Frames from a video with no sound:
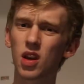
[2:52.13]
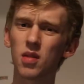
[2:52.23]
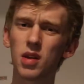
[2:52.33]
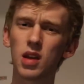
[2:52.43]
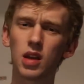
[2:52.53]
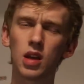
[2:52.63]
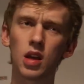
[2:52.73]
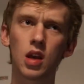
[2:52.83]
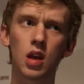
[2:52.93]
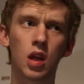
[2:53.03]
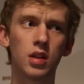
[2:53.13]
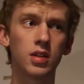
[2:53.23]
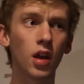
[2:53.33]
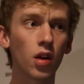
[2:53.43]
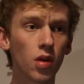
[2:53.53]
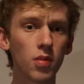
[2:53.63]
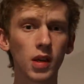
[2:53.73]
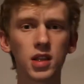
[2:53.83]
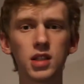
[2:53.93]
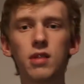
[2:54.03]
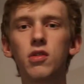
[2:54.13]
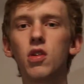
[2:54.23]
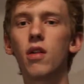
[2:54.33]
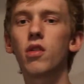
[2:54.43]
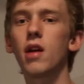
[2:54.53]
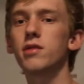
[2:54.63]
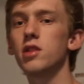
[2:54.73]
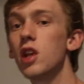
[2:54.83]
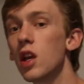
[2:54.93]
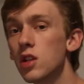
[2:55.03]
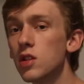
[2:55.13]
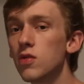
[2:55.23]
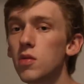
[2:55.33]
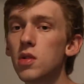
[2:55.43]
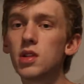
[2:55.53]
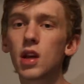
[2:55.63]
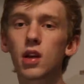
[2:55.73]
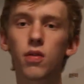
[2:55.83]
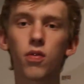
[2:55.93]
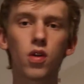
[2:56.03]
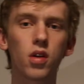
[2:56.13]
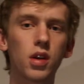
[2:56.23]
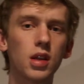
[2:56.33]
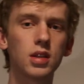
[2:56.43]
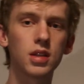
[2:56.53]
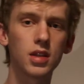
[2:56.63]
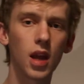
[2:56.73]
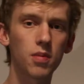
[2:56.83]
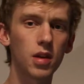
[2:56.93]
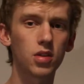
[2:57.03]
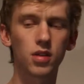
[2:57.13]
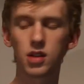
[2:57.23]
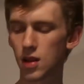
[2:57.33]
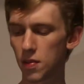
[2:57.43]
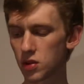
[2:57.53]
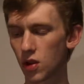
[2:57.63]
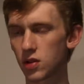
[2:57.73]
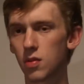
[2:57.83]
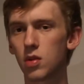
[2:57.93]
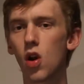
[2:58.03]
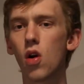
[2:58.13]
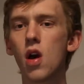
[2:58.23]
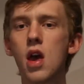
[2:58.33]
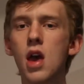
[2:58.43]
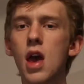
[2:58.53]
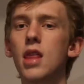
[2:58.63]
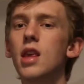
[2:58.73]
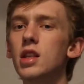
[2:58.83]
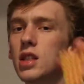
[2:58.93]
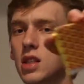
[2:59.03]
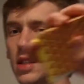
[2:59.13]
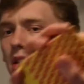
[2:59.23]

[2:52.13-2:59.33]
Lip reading: gonna be Zelda remixes. If you ever have suggestions for music for these segments or these episodes, let me know. And this